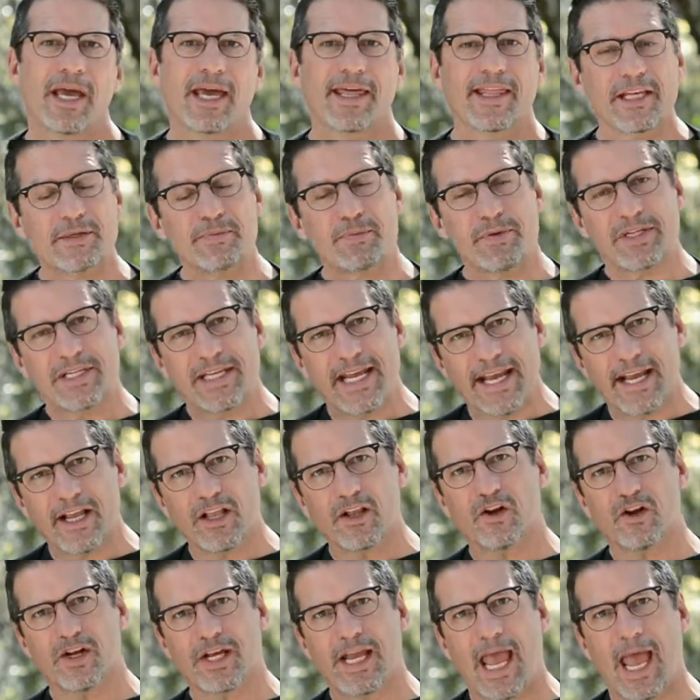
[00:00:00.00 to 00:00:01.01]
This
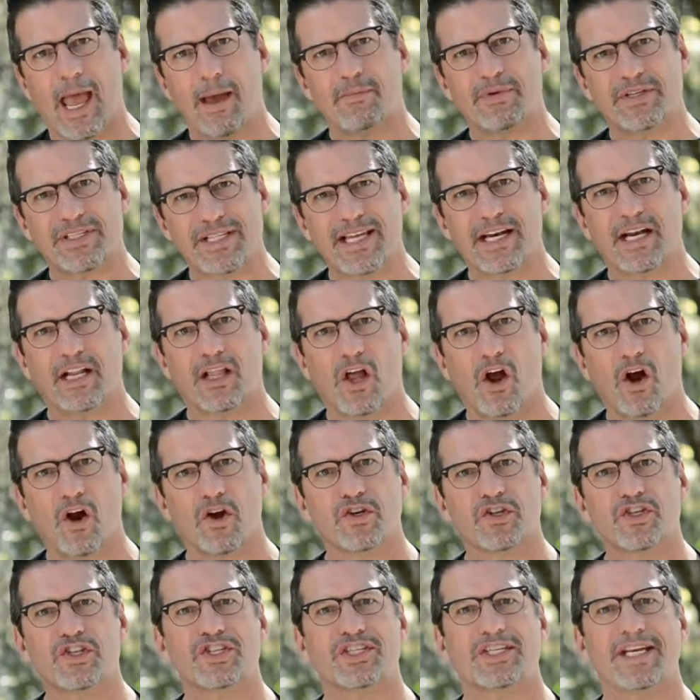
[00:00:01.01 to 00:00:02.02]
particular camp is in a
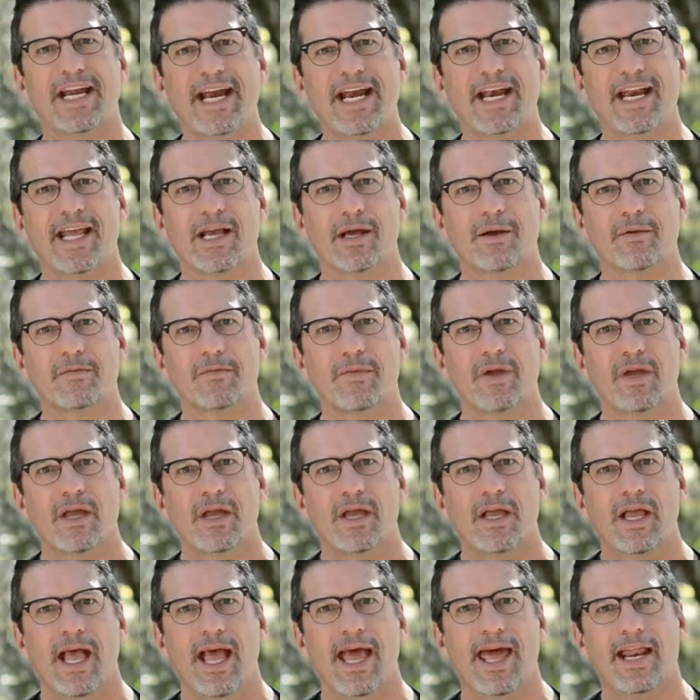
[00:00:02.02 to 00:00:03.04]
large stadium
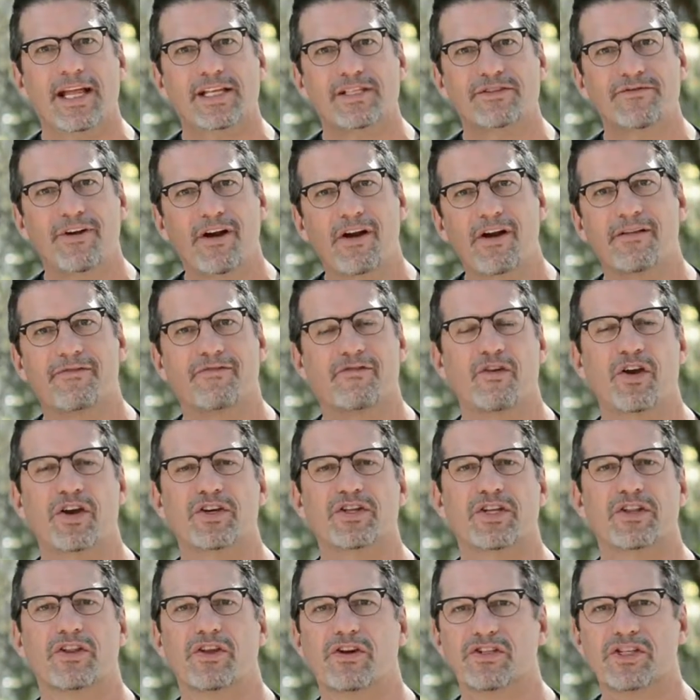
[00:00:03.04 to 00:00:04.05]
and it's very
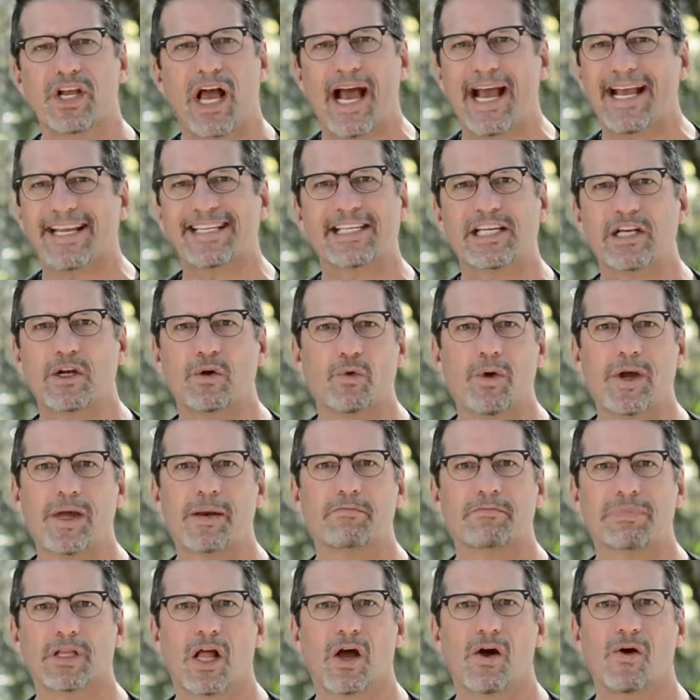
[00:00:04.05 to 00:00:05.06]
frigid. There's icy
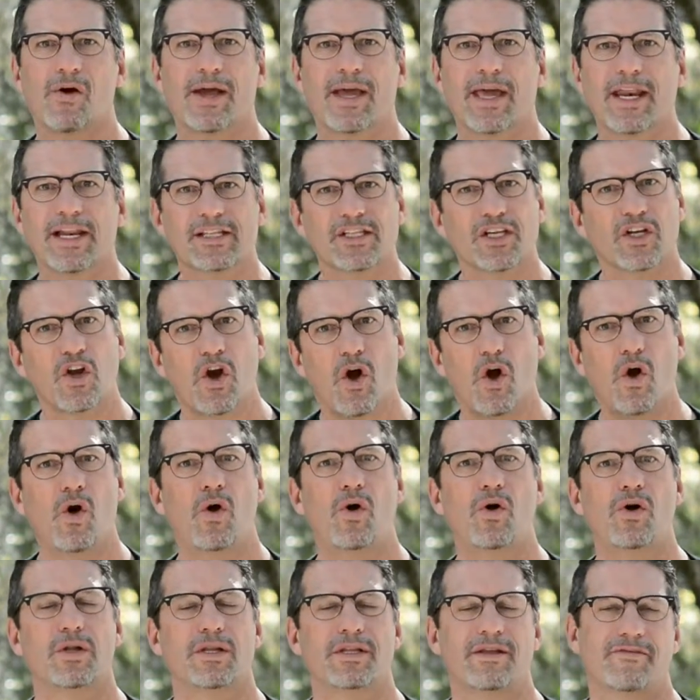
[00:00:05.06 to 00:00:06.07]
wind blowing and it's a
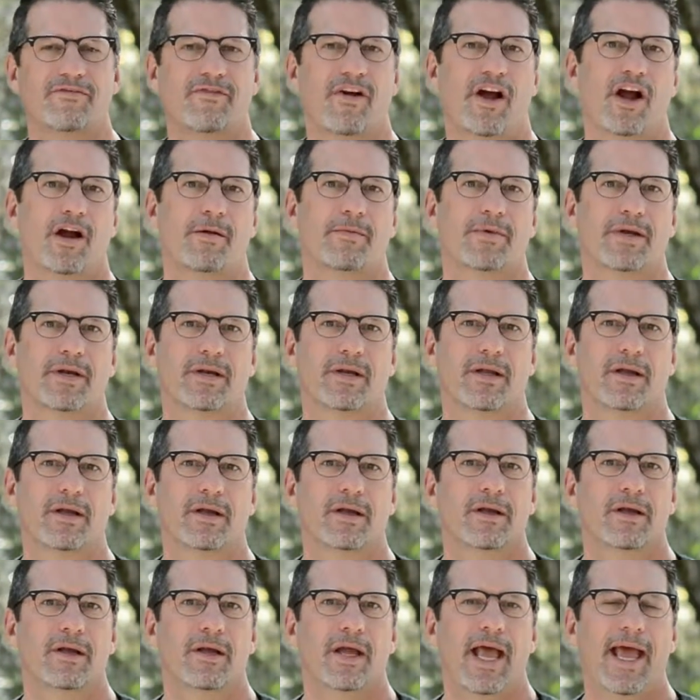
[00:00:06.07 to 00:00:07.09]
cold environment.
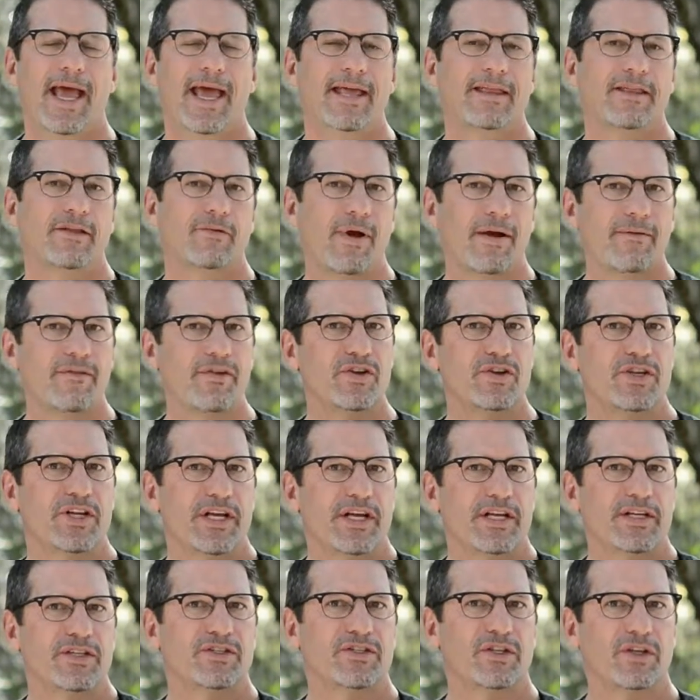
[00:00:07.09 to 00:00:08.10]
And the
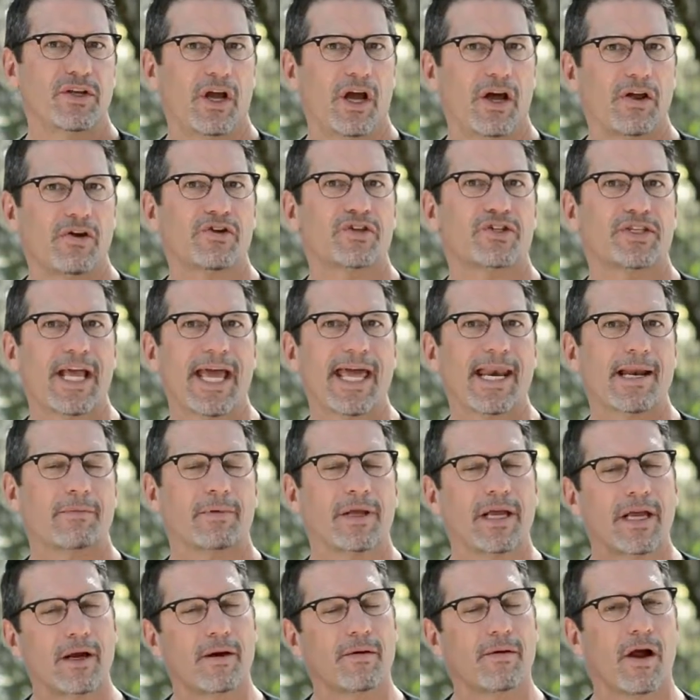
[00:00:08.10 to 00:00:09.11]
refugees,
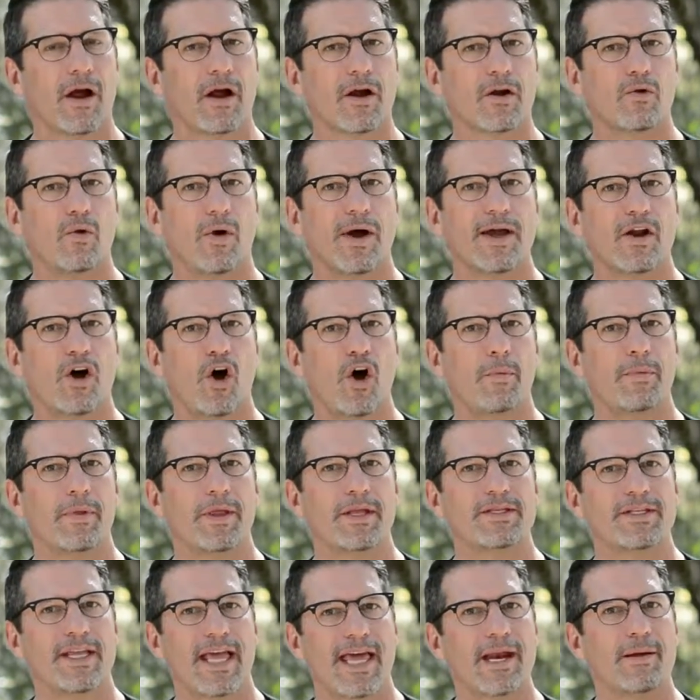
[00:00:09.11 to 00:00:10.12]
understandably, are quite
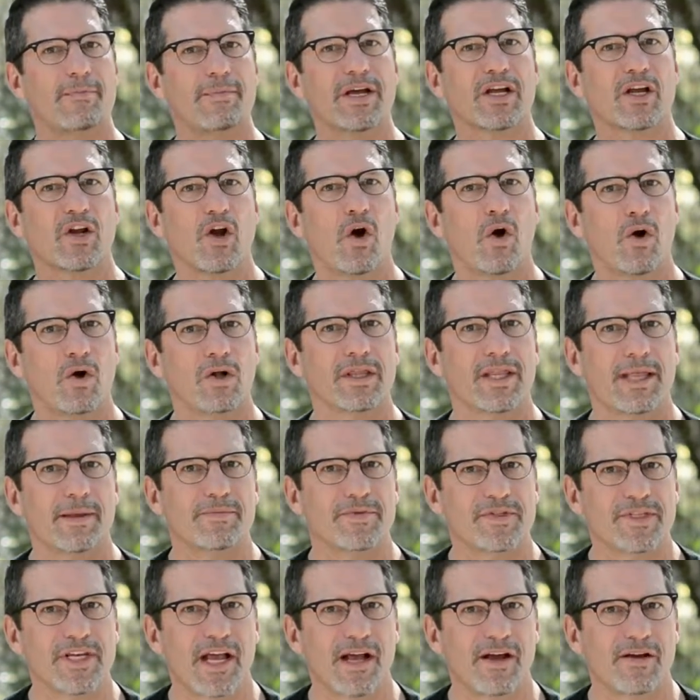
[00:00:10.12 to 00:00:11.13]
hopeless and a bit cold
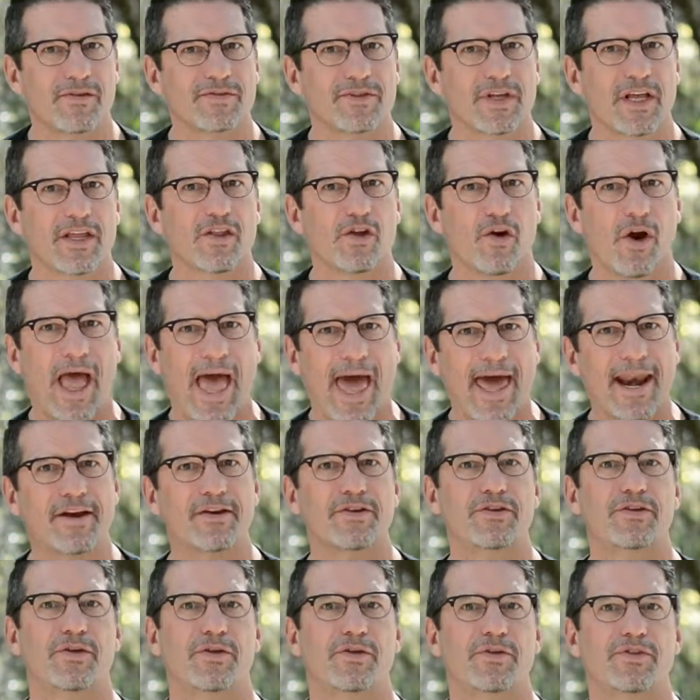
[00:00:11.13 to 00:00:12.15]
themselves in their
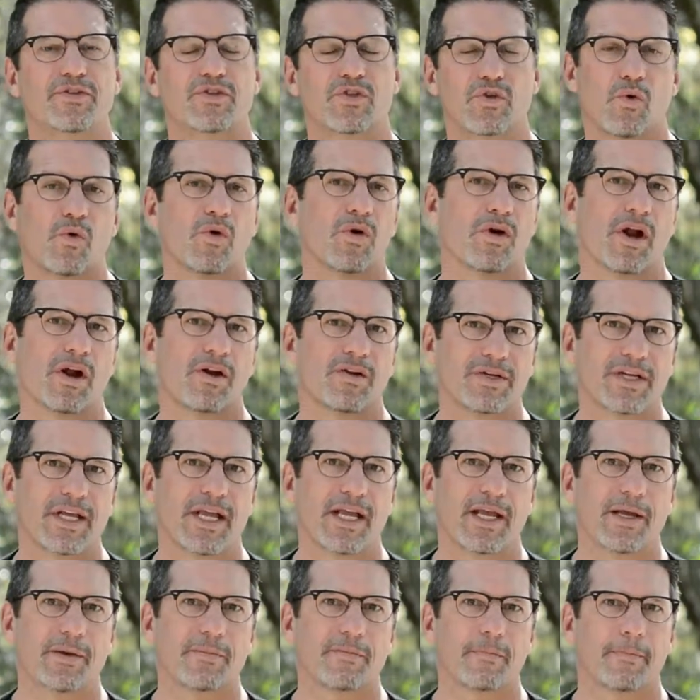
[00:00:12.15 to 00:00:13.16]
attitudes toward our
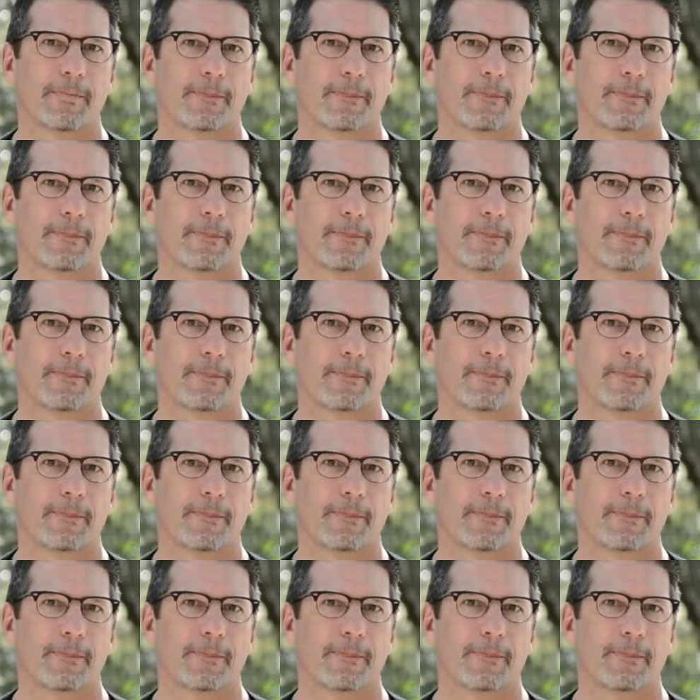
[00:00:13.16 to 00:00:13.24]
team.